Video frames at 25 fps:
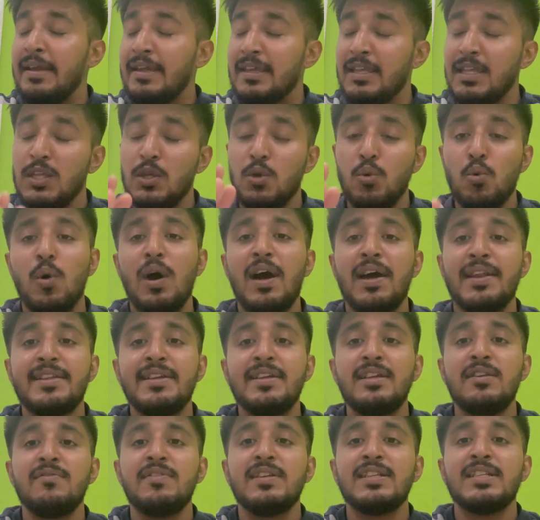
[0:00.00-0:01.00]
you are
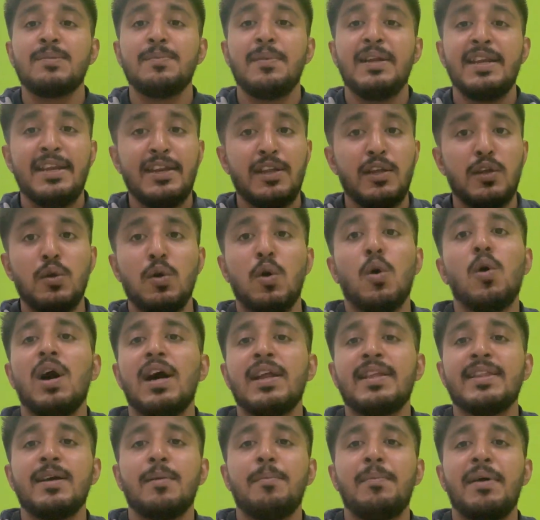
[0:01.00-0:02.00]
the investment, you
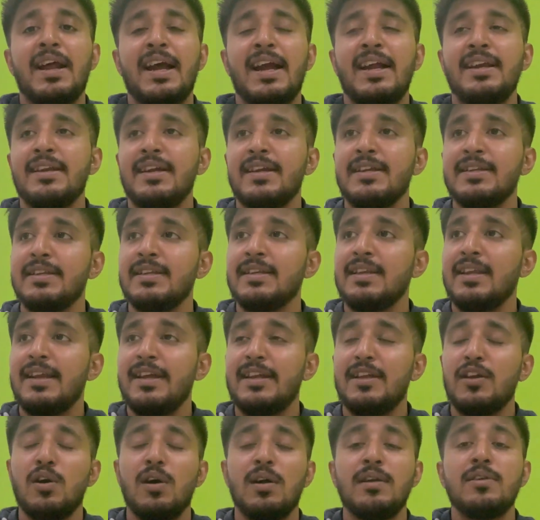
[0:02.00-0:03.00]
are the brand, and
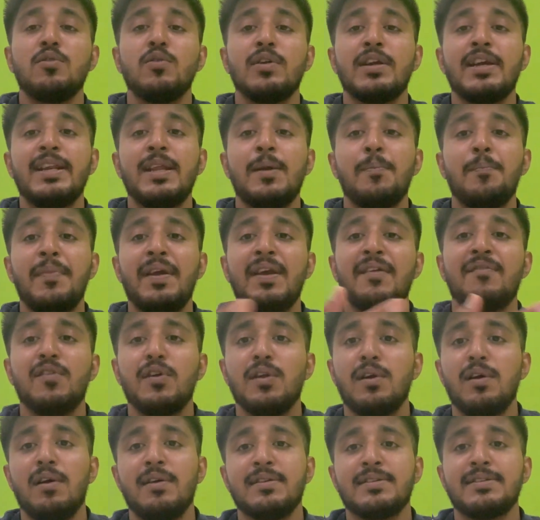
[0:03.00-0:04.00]
you are doing an MBA
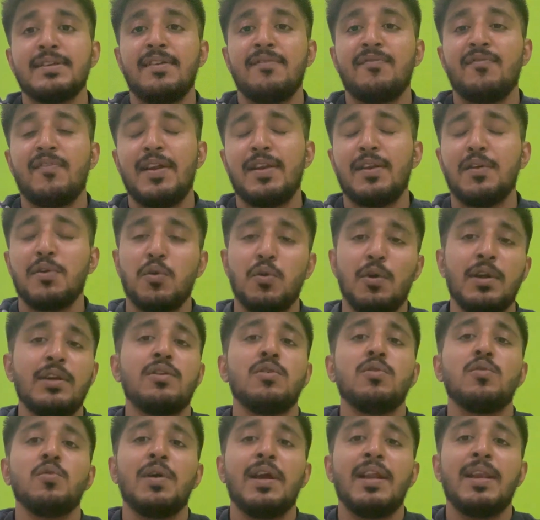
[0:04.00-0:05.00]
for yourself, and you're going
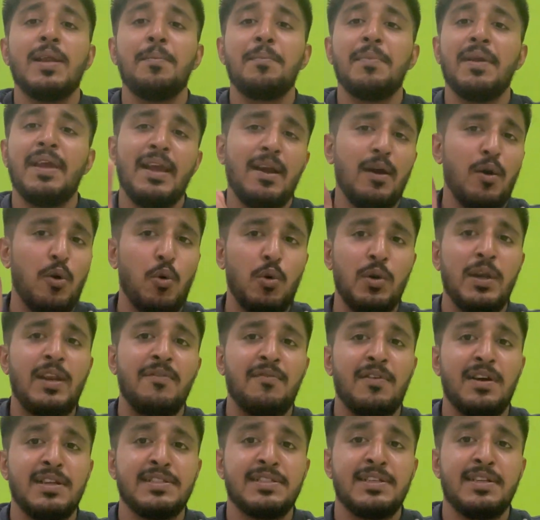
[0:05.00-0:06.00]
to do an MBA only
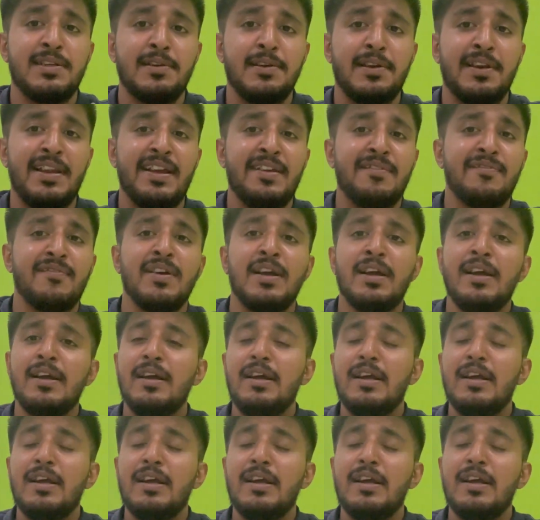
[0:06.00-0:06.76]
once in your life.